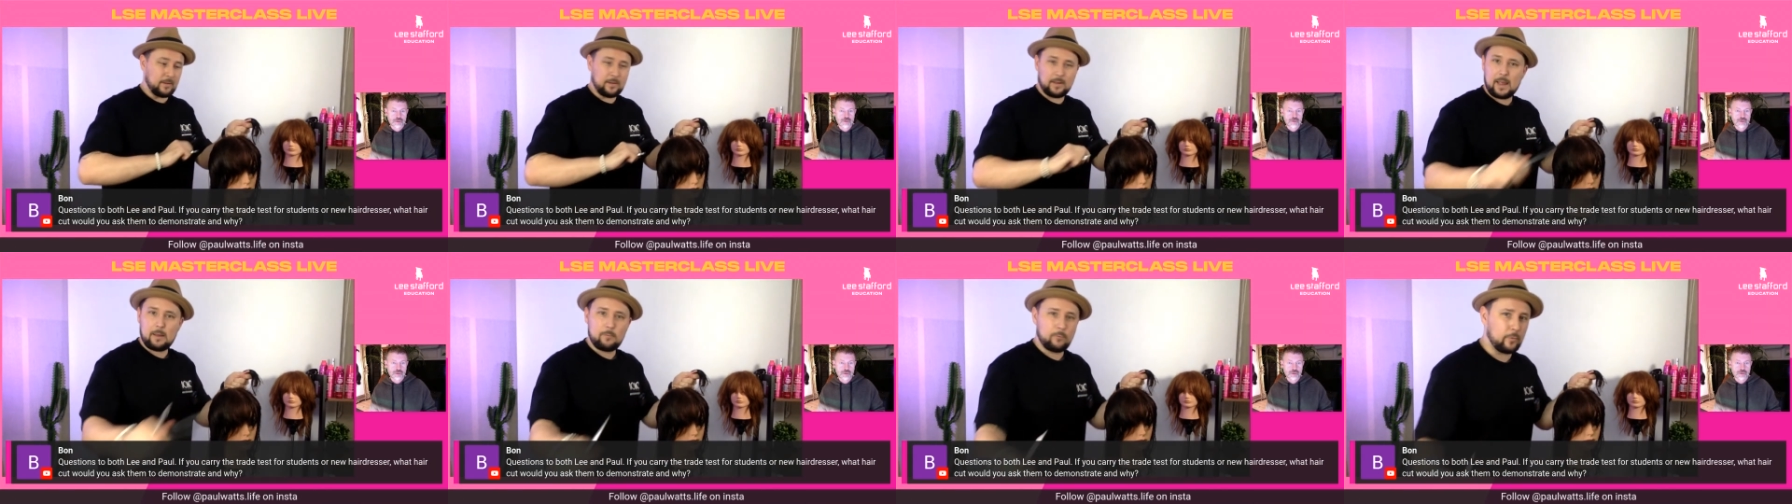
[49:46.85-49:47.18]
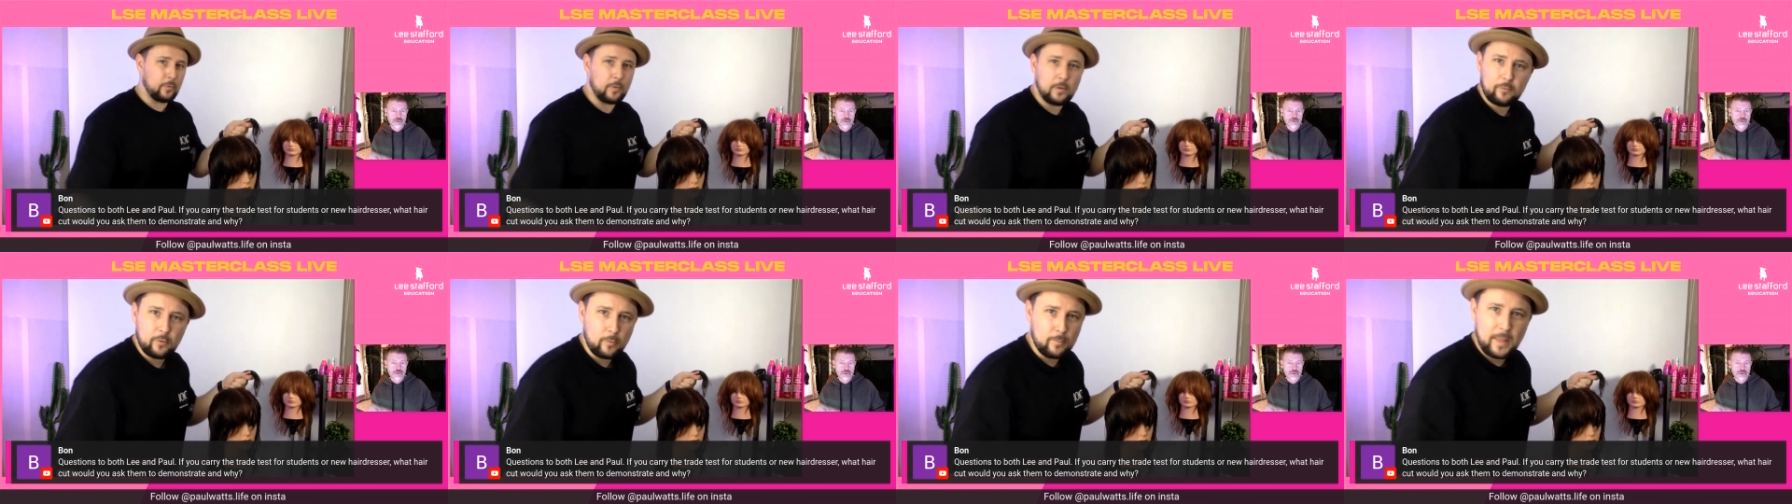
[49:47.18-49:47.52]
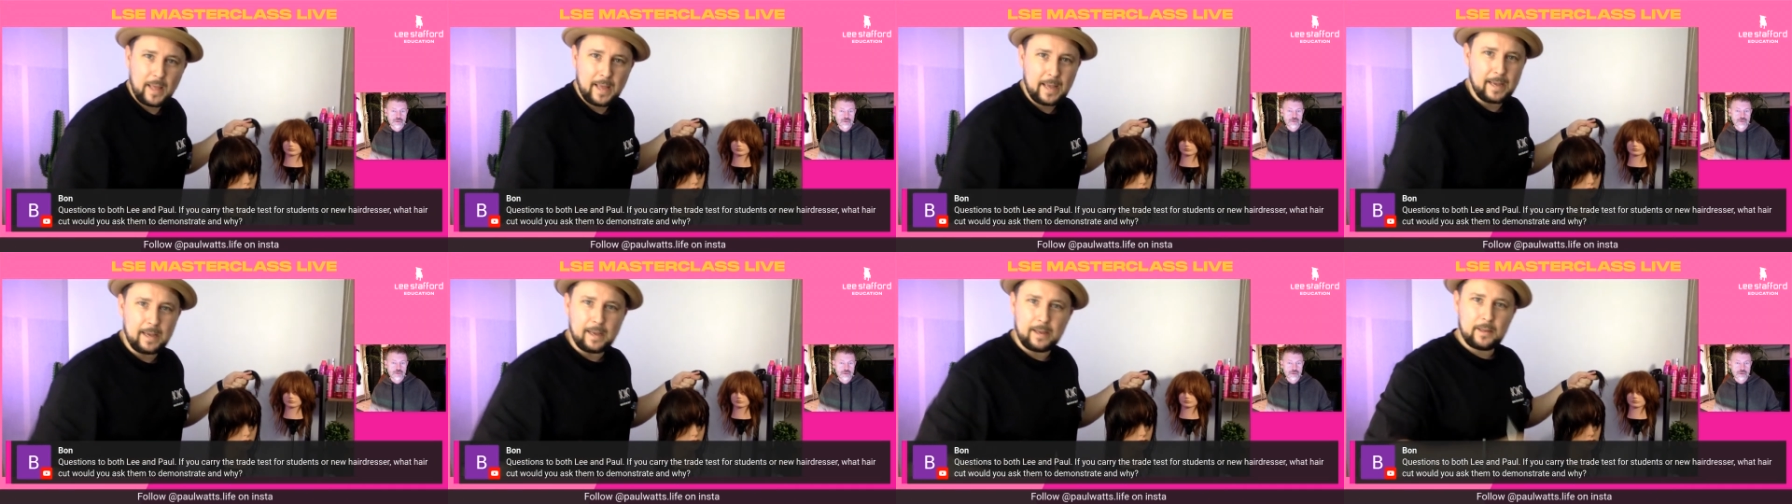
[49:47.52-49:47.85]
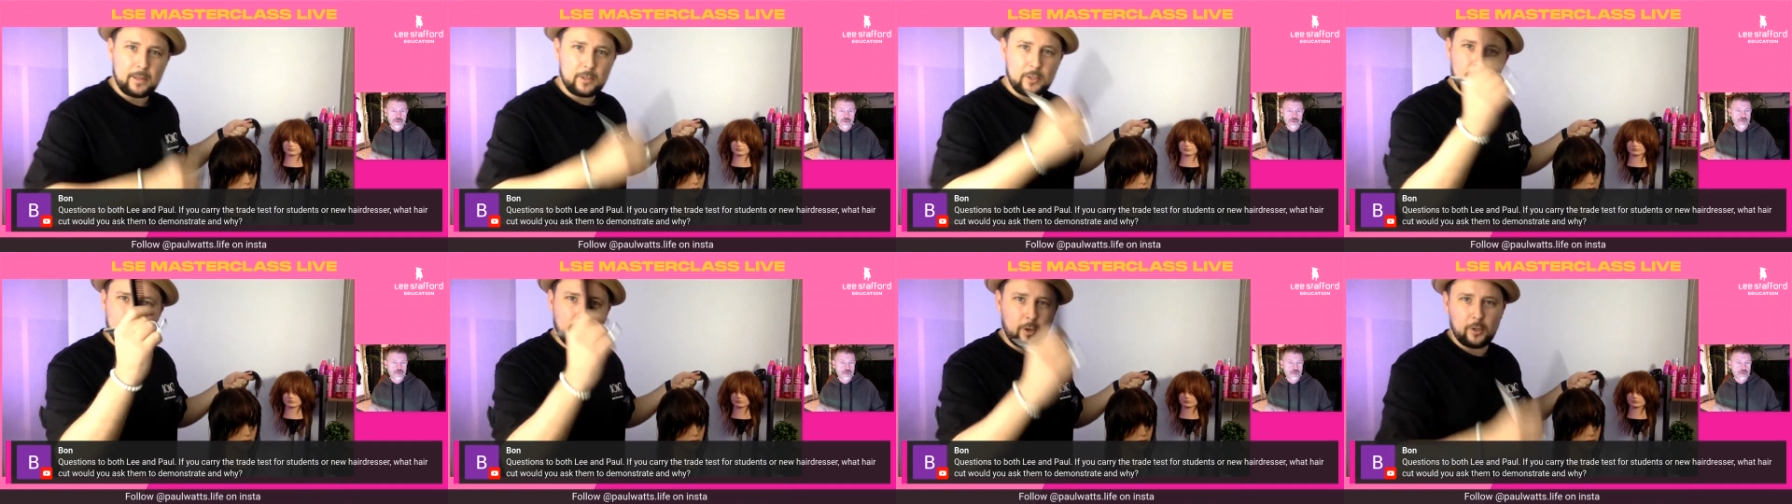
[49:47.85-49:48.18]
Everything from there,
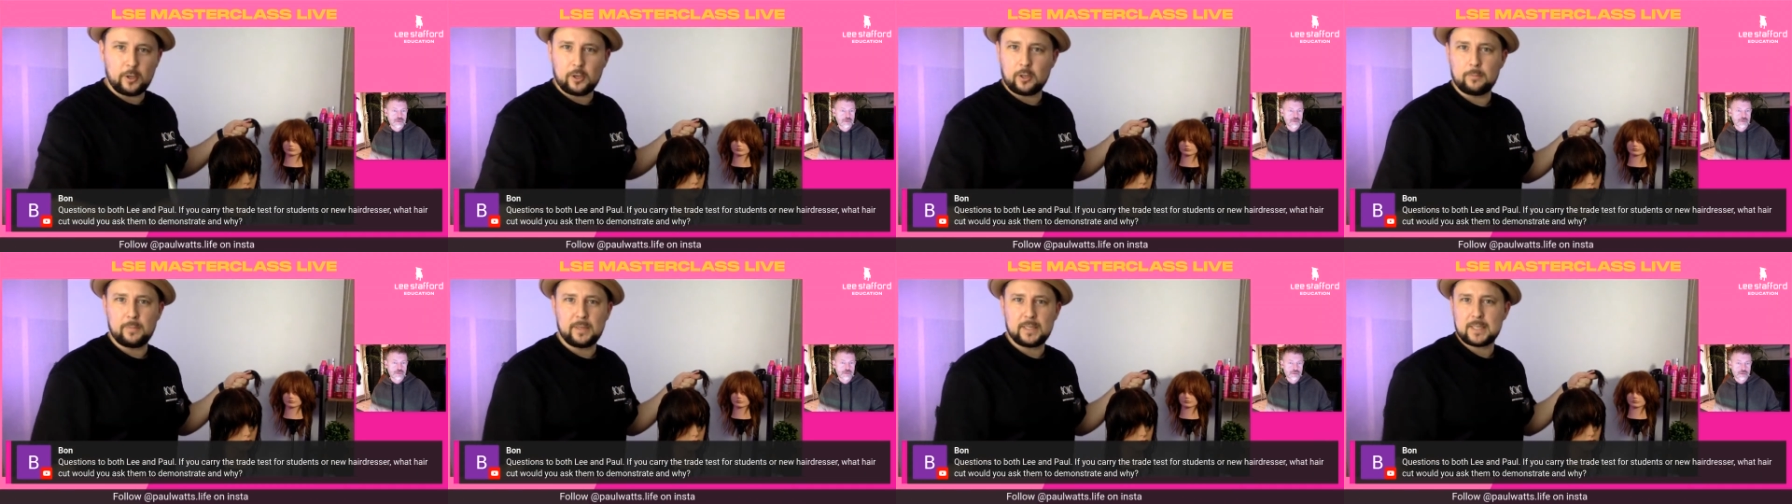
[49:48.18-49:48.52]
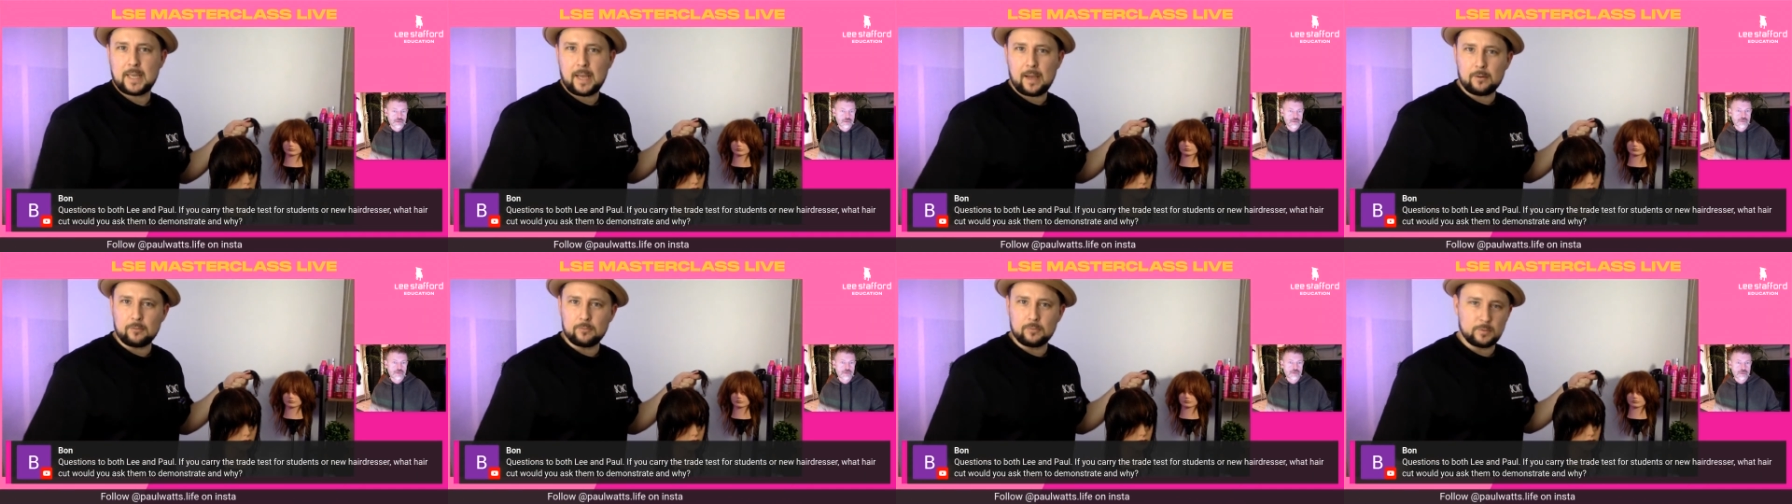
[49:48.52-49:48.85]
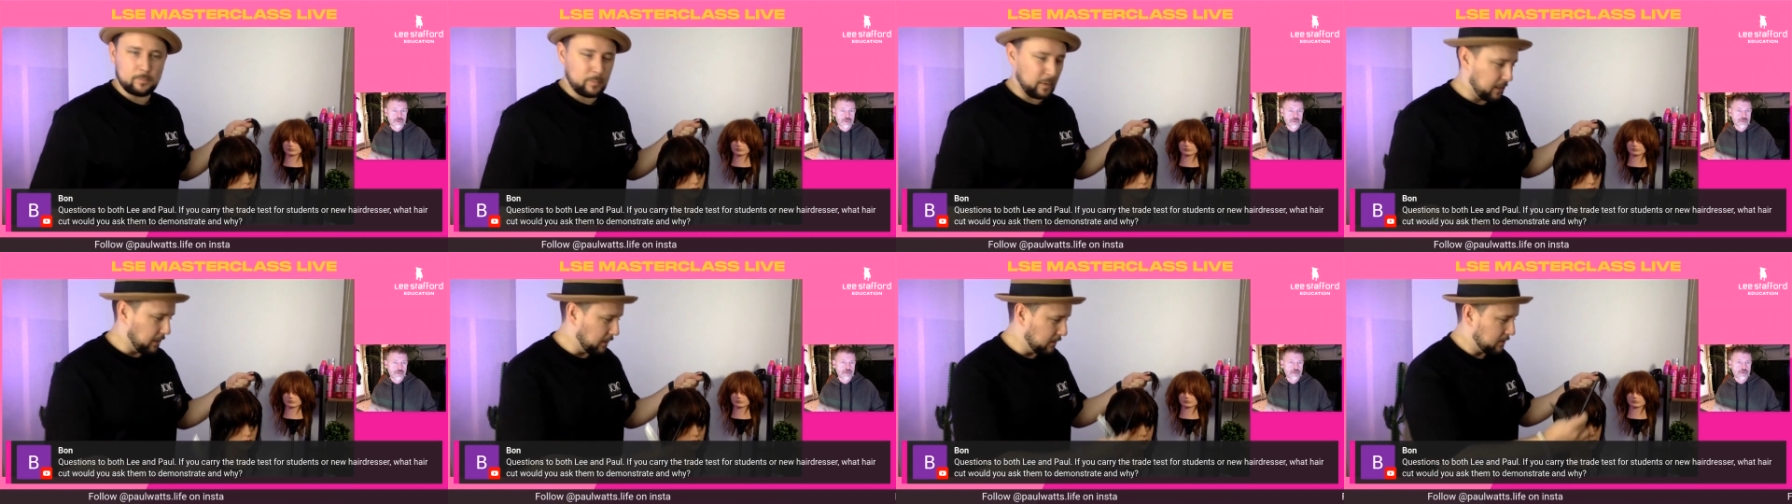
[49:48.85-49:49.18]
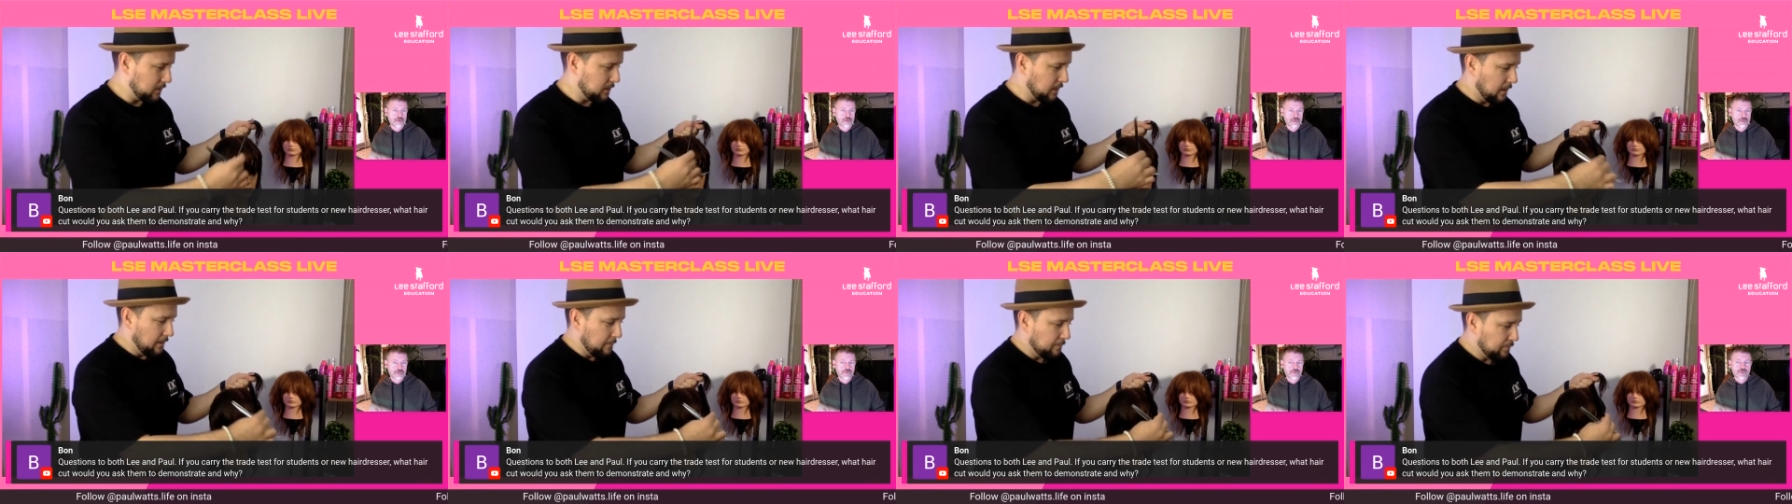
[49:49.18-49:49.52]
you're going to be sound
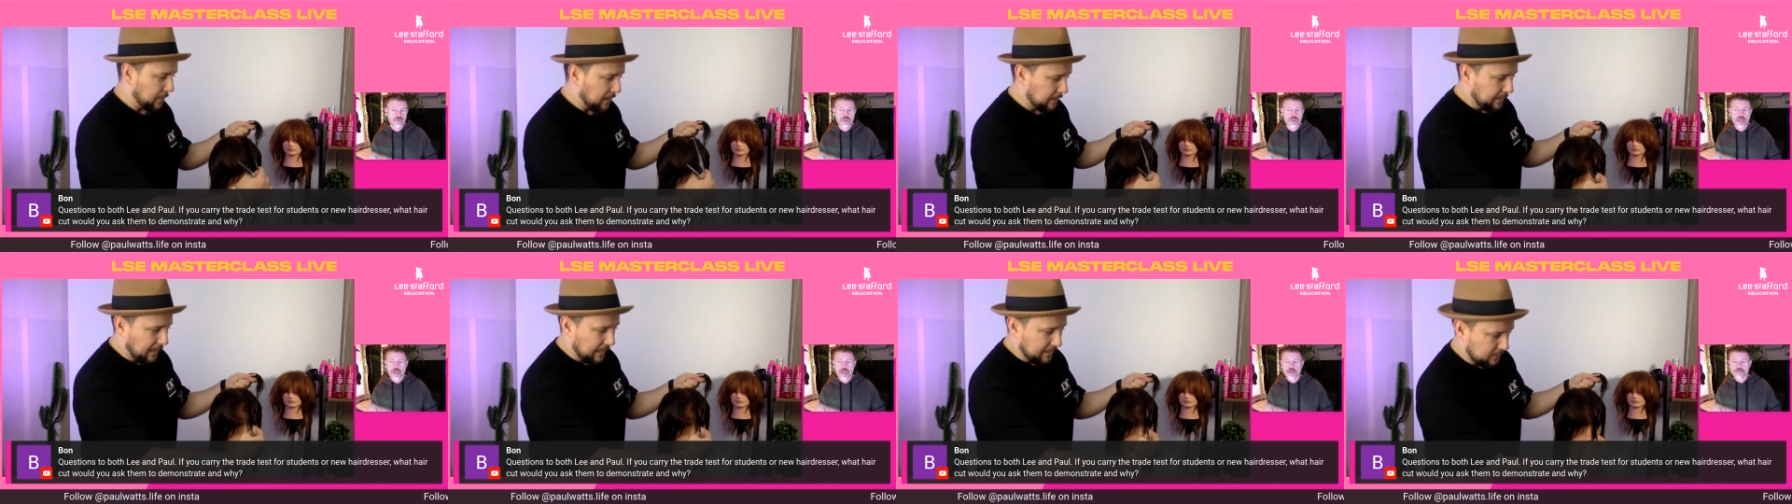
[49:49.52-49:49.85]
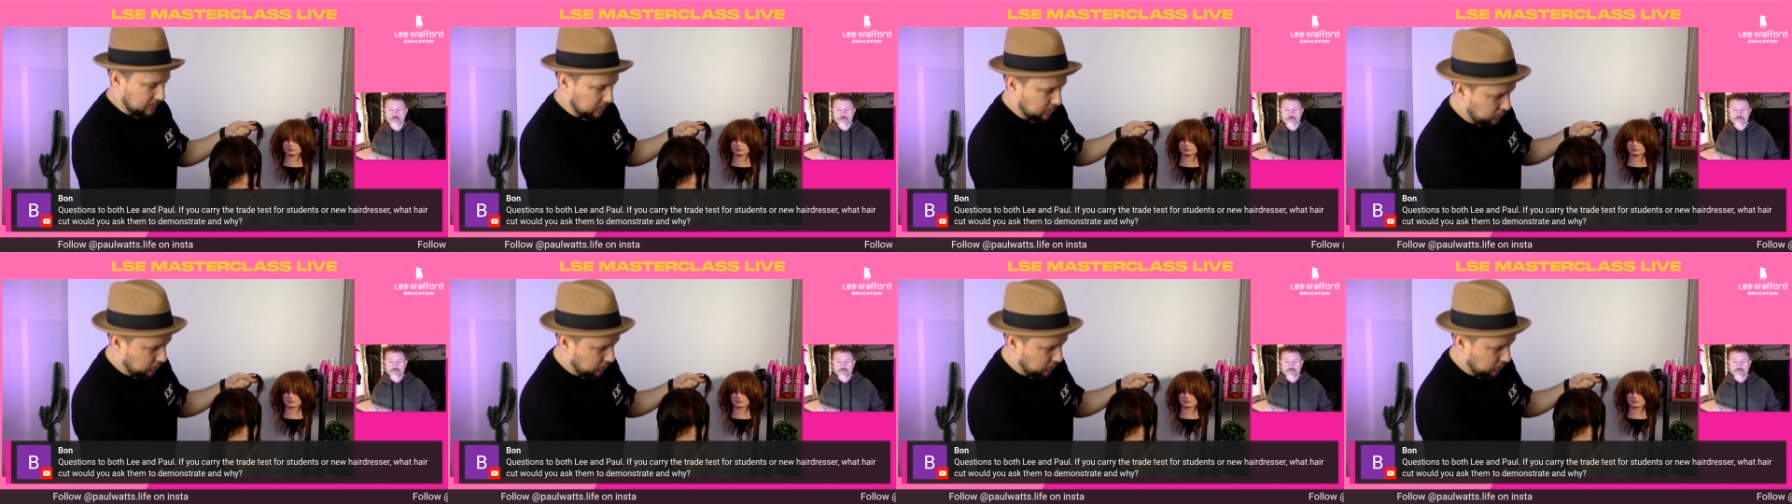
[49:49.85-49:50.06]
because that's the